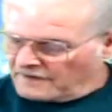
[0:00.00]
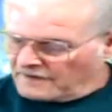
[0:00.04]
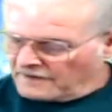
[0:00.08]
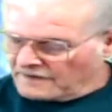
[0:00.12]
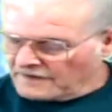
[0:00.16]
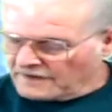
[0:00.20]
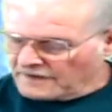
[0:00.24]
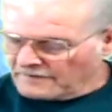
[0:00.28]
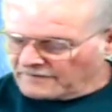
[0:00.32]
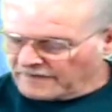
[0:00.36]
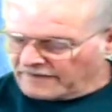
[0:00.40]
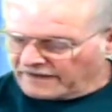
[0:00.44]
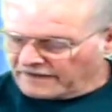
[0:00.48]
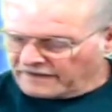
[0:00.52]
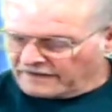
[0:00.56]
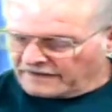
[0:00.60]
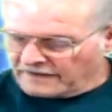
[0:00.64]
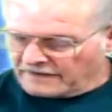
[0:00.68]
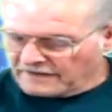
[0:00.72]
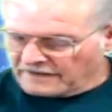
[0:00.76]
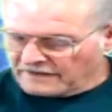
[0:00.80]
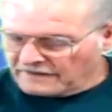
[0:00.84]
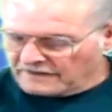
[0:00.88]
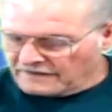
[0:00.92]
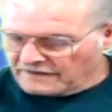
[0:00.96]
let me
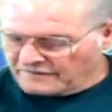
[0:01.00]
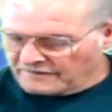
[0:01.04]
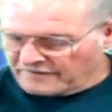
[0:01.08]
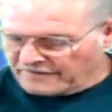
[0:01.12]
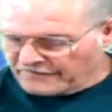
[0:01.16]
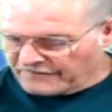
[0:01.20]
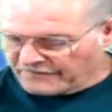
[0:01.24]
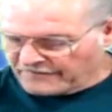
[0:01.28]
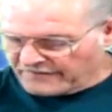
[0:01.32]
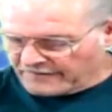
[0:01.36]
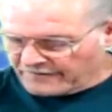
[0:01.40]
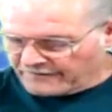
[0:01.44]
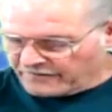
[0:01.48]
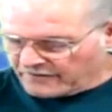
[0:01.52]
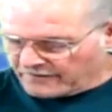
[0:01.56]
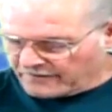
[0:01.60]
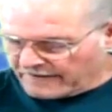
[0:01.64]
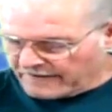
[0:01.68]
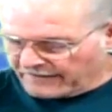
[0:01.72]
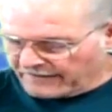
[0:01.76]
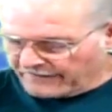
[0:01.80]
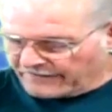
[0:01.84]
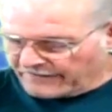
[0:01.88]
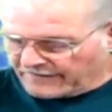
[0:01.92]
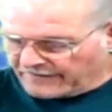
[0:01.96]

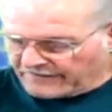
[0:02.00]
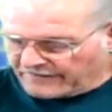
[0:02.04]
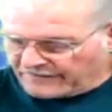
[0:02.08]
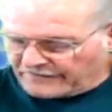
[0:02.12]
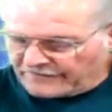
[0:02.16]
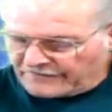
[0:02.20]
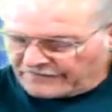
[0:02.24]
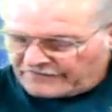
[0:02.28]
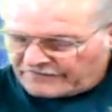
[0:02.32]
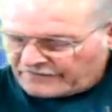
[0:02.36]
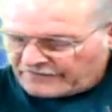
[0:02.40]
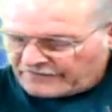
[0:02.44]
separate this